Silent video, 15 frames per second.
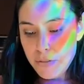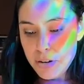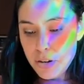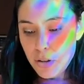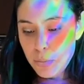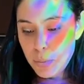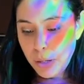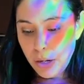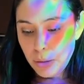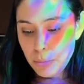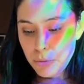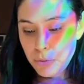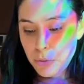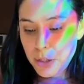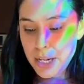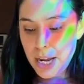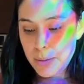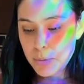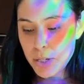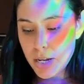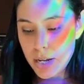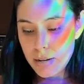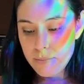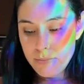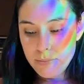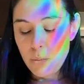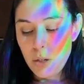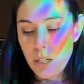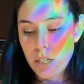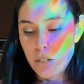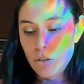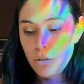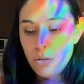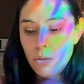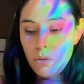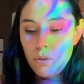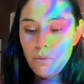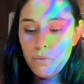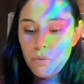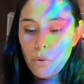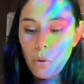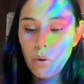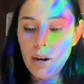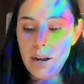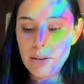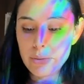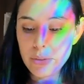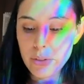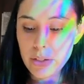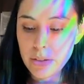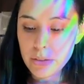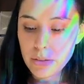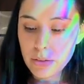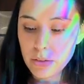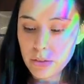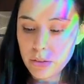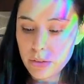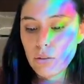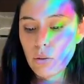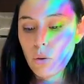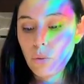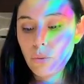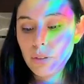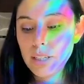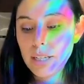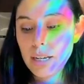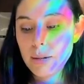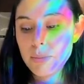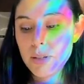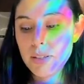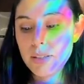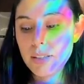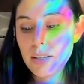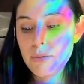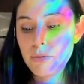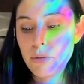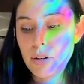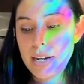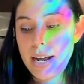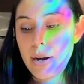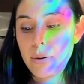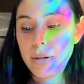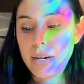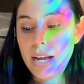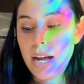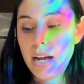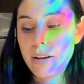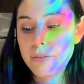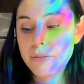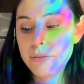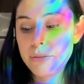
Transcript: for another bottle before nap time. We're gonna do four ounces. So hopefully get him to sleep for an hour and a half.